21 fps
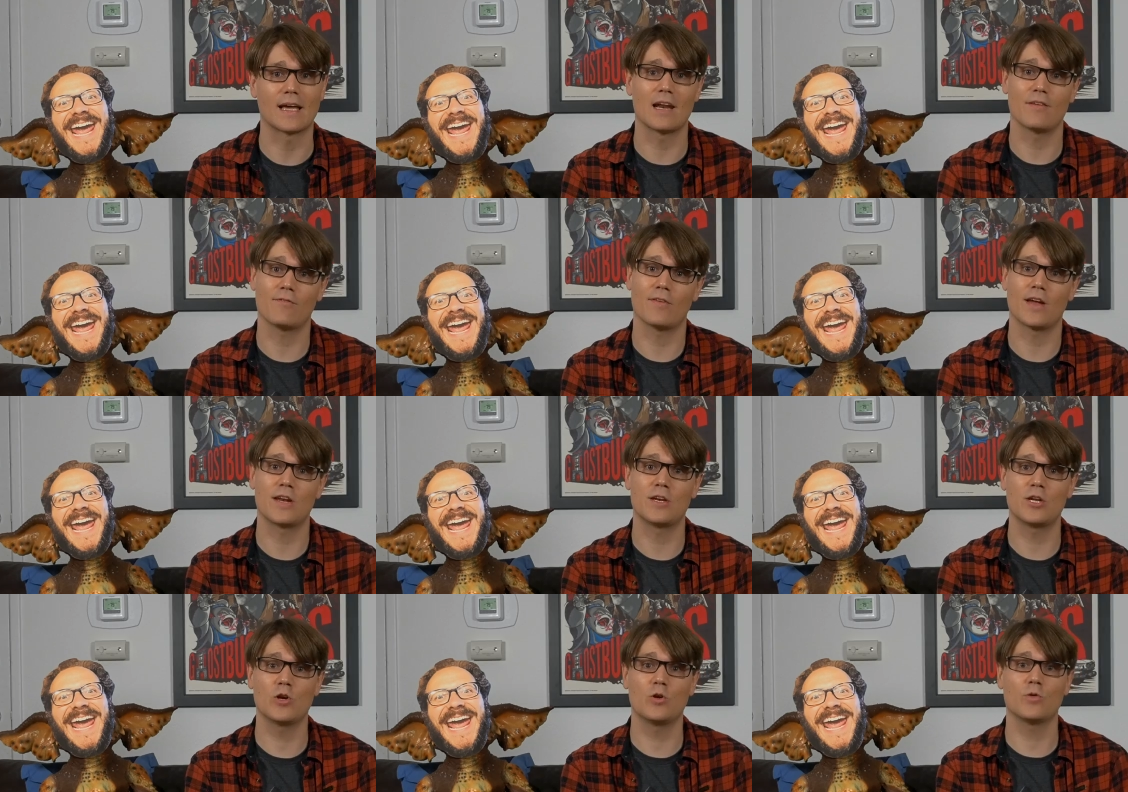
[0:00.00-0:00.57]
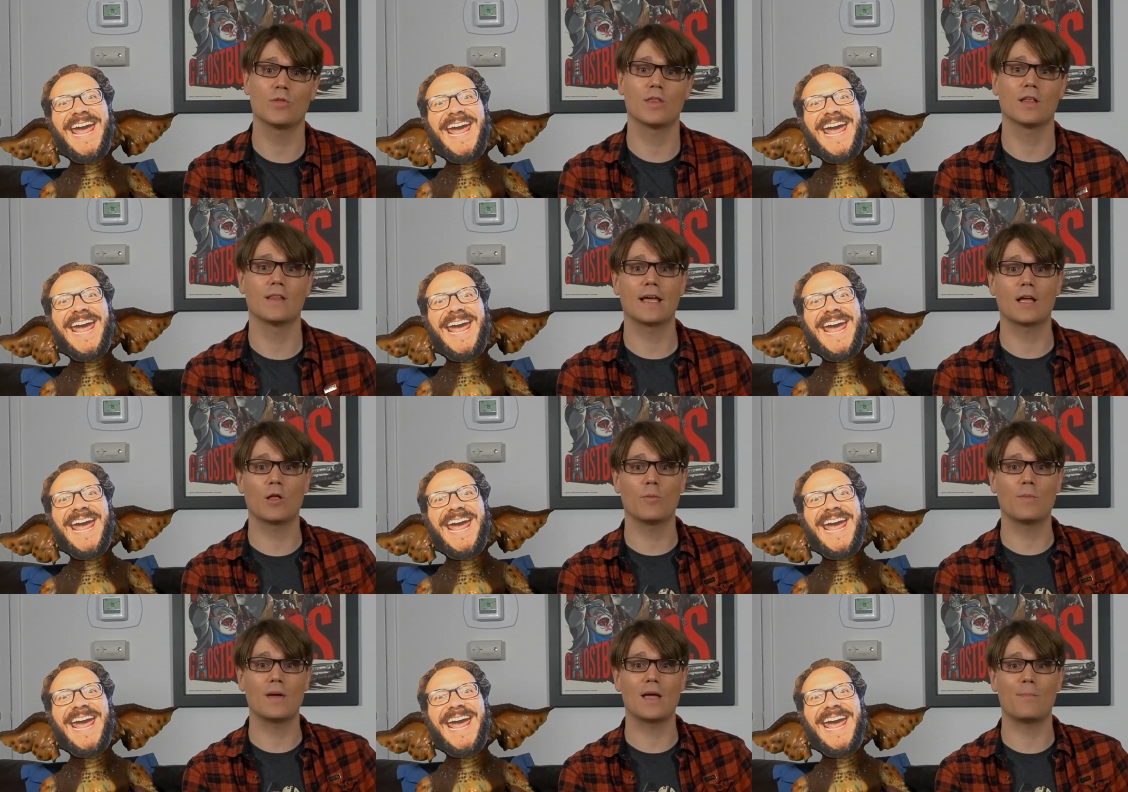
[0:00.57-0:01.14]
Speaker 1: And if I do, the link
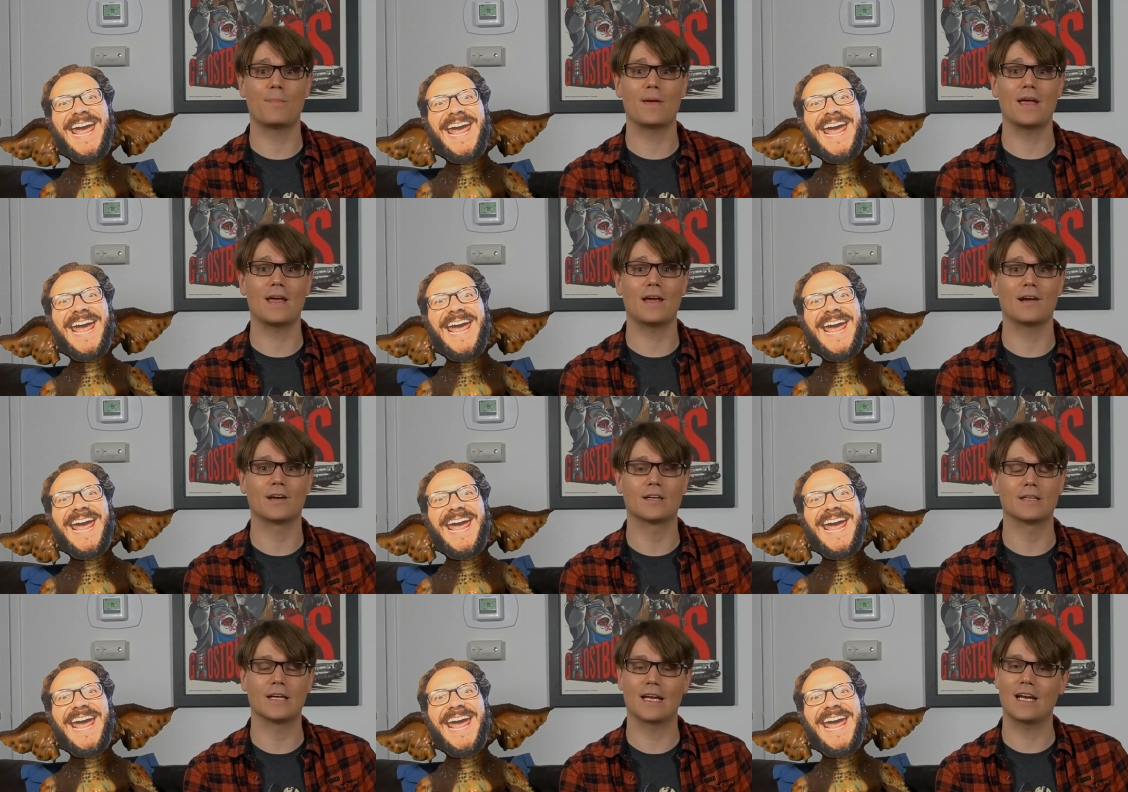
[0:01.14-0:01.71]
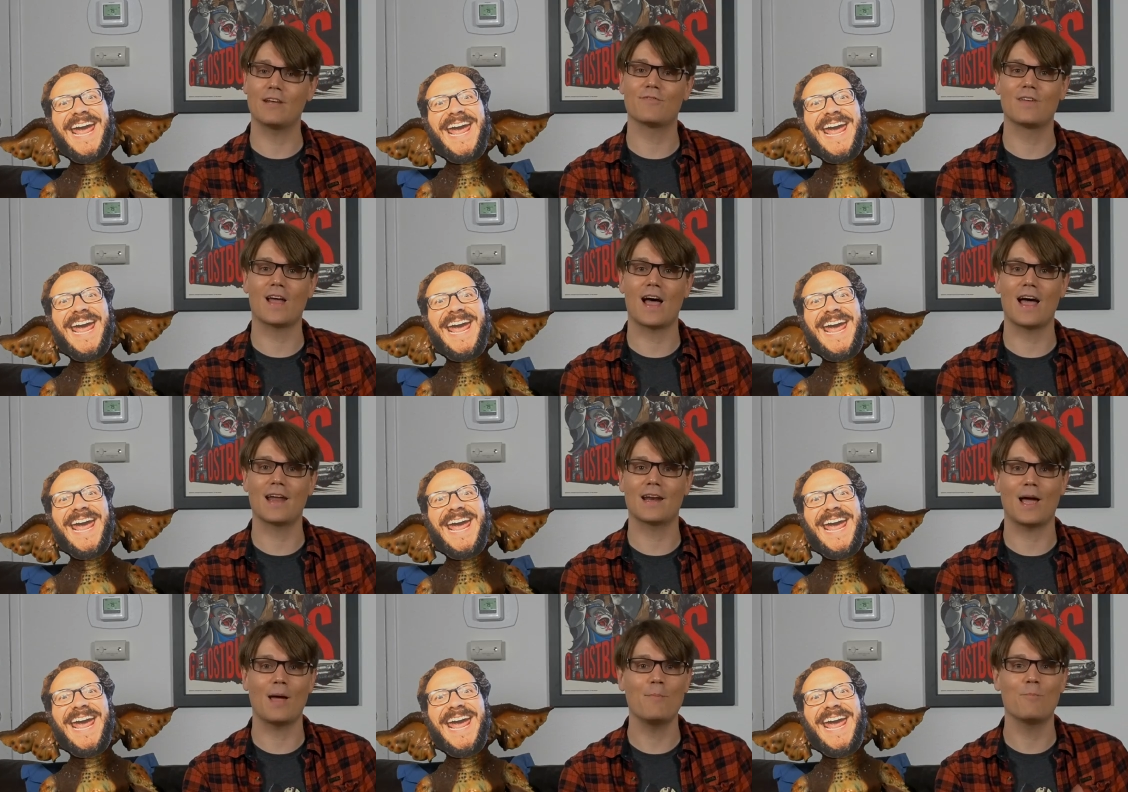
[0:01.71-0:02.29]
will be up here. And if
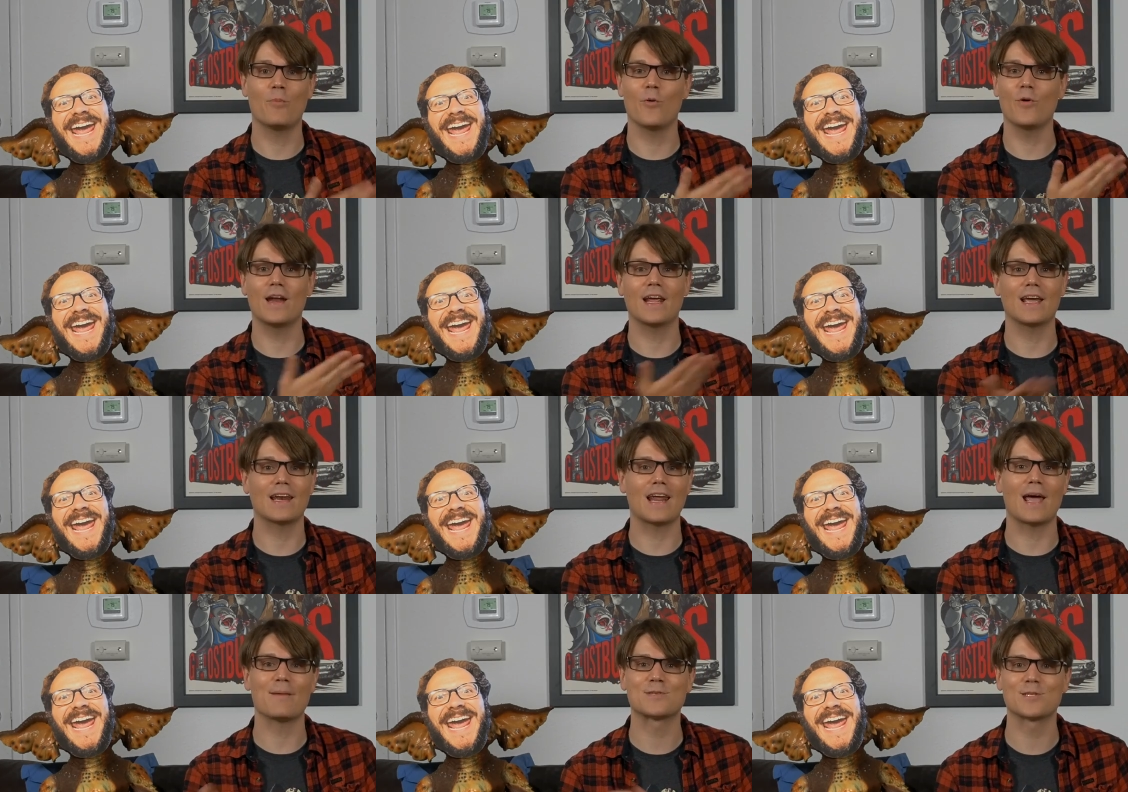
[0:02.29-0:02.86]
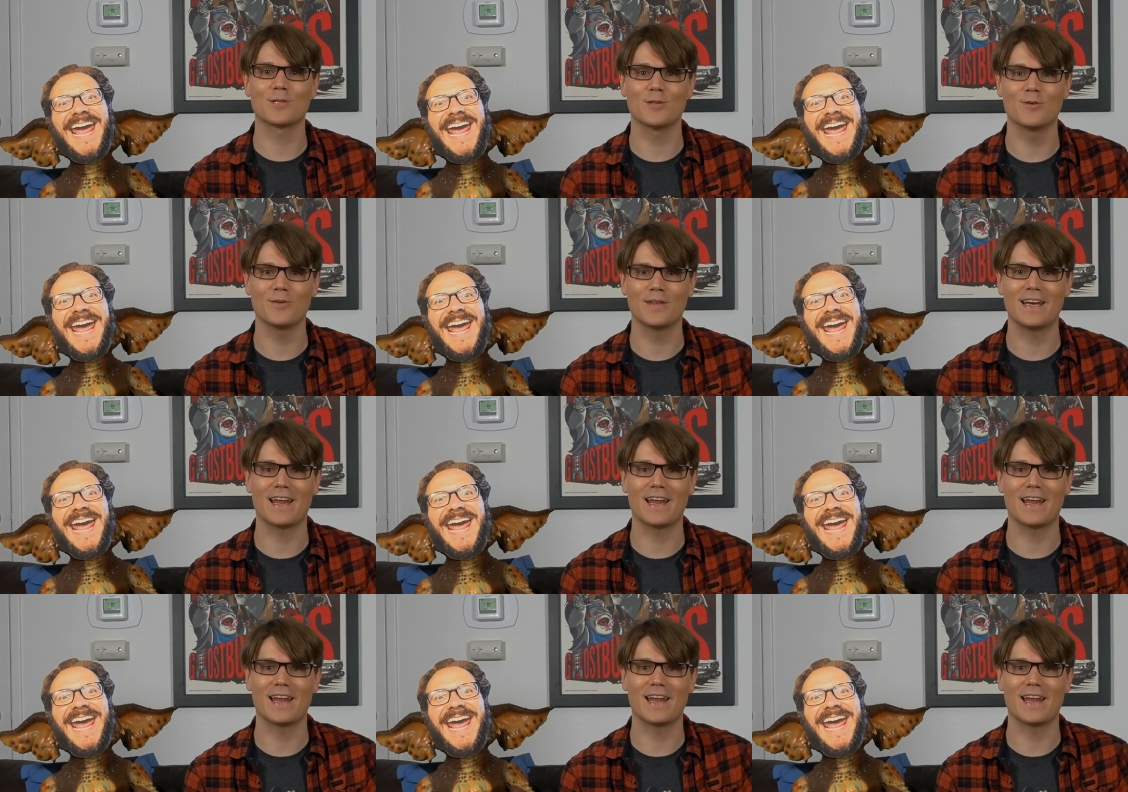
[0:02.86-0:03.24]
not, I'm pointing at absolutely